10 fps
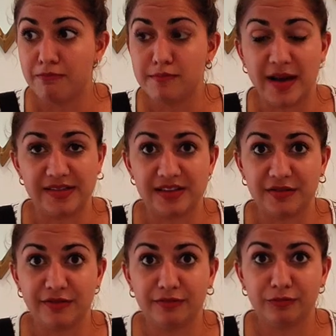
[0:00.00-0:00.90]

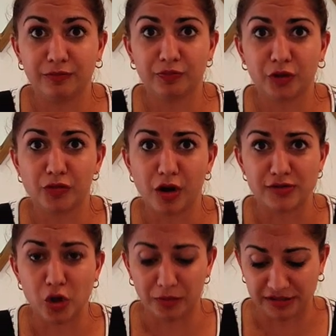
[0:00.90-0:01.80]
massive
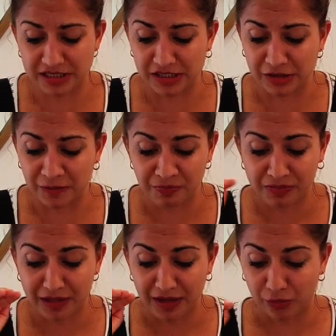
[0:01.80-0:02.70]
grasshoppers still
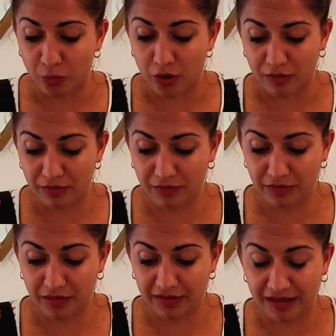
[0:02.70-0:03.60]
is what
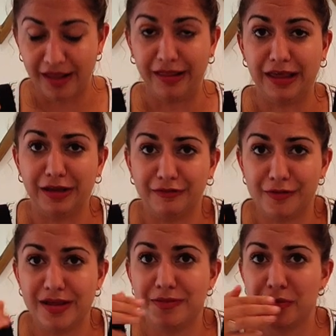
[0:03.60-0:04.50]
is killing it for
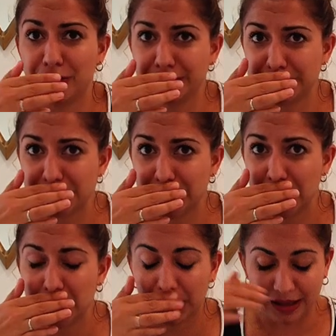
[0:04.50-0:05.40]
me the most.
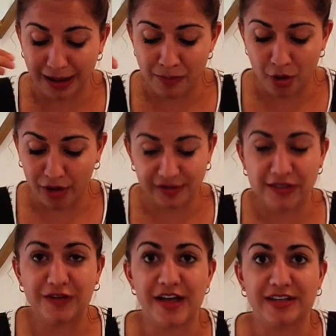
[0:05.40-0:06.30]
Like, I'm not gonna
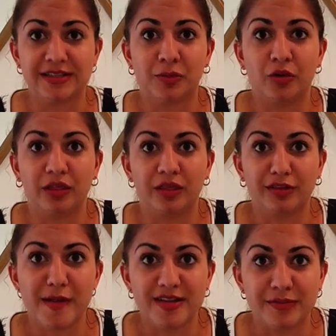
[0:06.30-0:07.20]
serve that to someone and
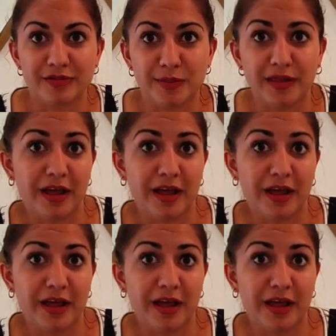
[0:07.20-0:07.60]
expect them to be